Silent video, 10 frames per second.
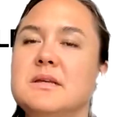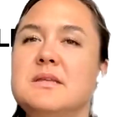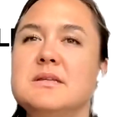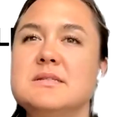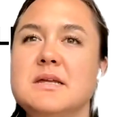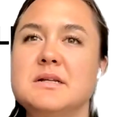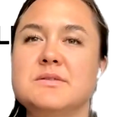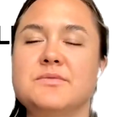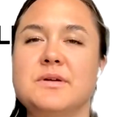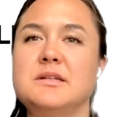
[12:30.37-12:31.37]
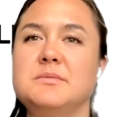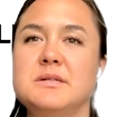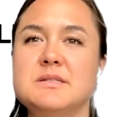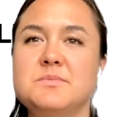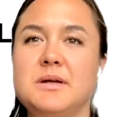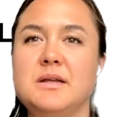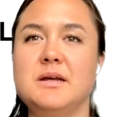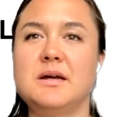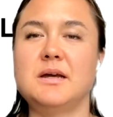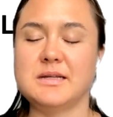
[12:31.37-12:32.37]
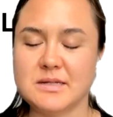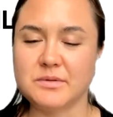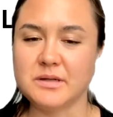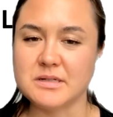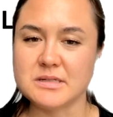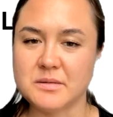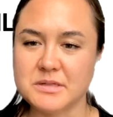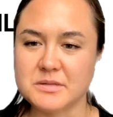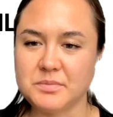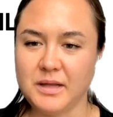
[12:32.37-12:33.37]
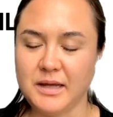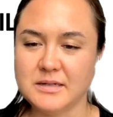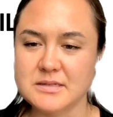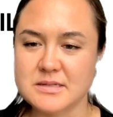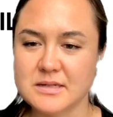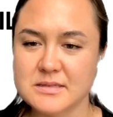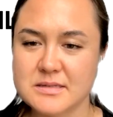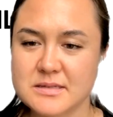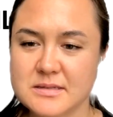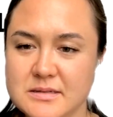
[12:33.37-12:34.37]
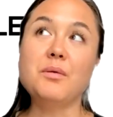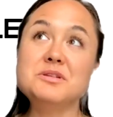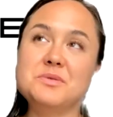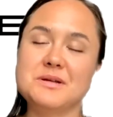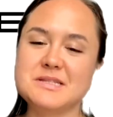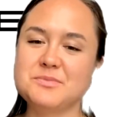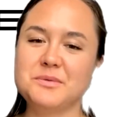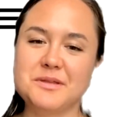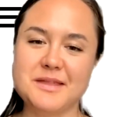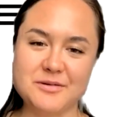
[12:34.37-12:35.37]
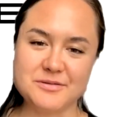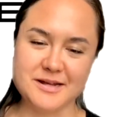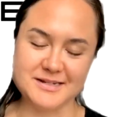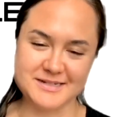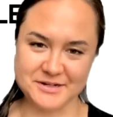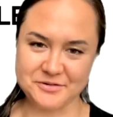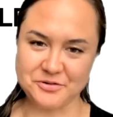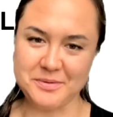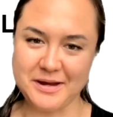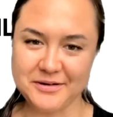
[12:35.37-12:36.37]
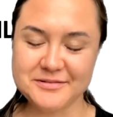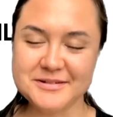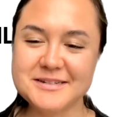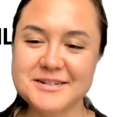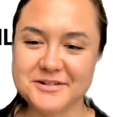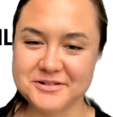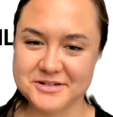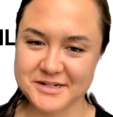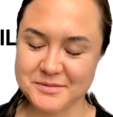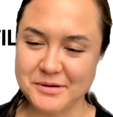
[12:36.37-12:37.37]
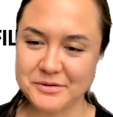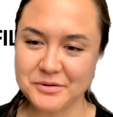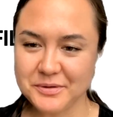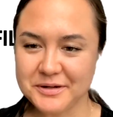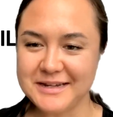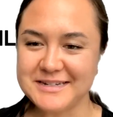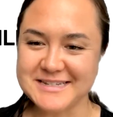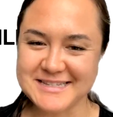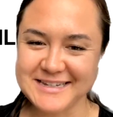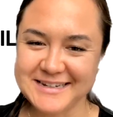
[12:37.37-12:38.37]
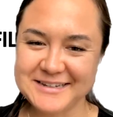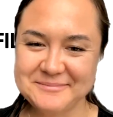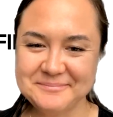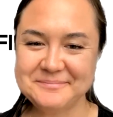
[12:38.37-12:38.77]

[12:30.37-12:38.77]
like the aesthetics of randomness, but I guess that really does come into play in a sense. What would you want someone without a technical background to understand about your work and to see in it?